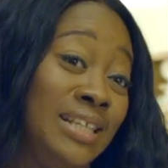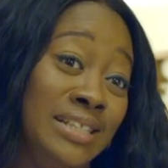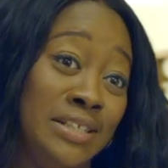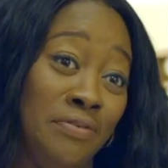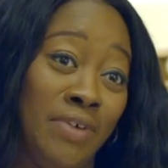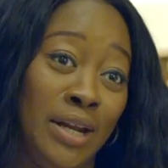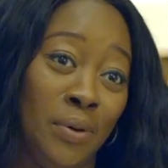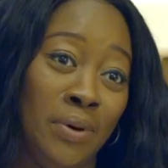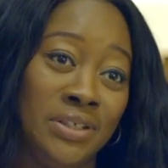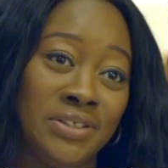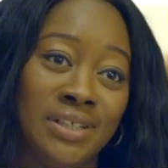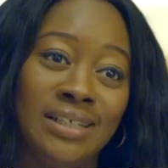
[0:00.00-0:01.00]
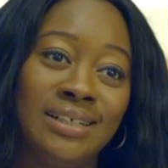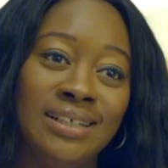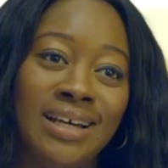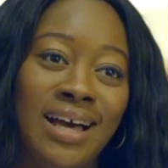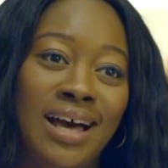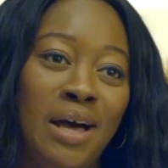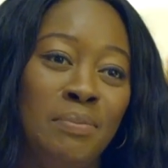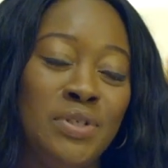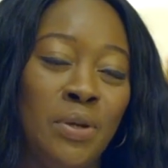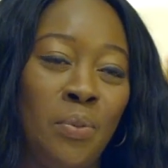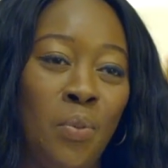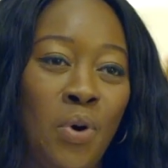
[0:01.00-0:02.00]
This is a fan question. Um,
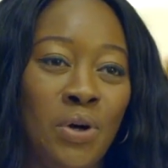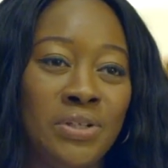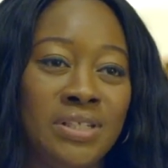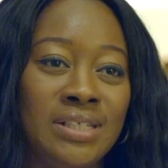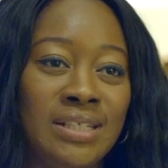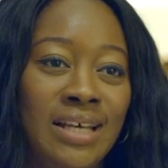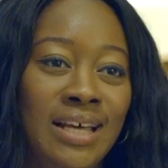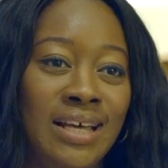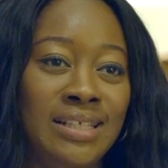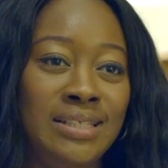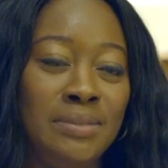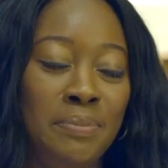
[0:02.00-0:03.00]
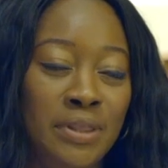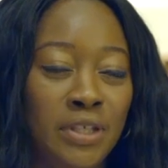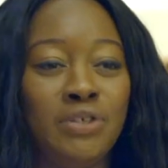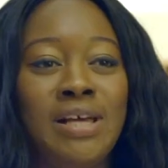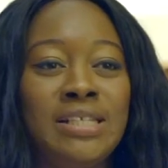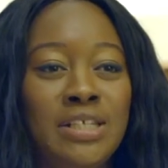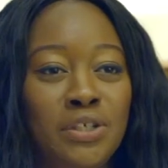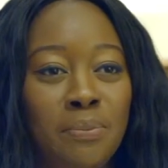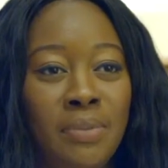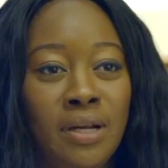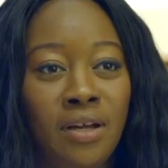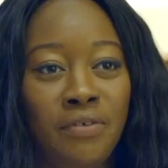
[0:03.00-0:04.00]
so, what's has been the
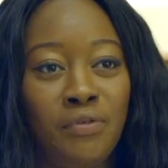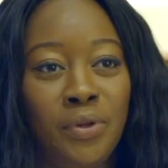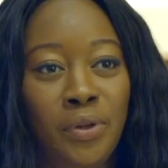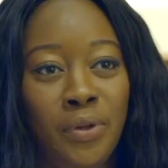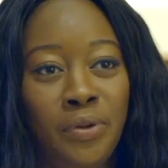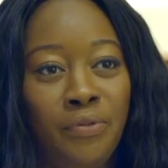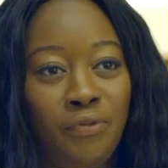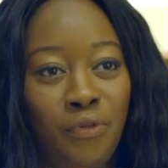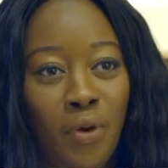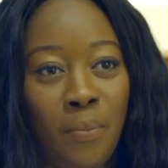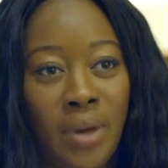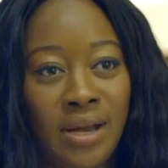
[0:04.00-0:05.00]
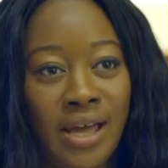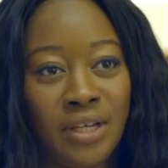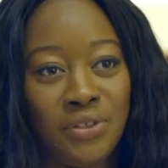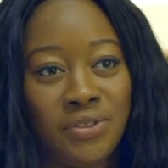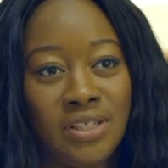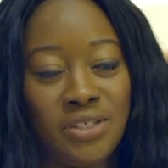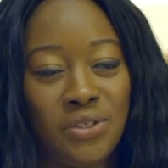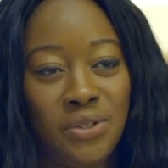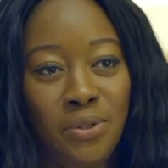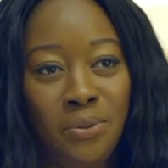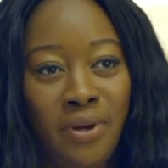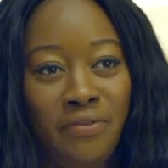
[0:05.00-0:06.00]
transition been like for you from an actress to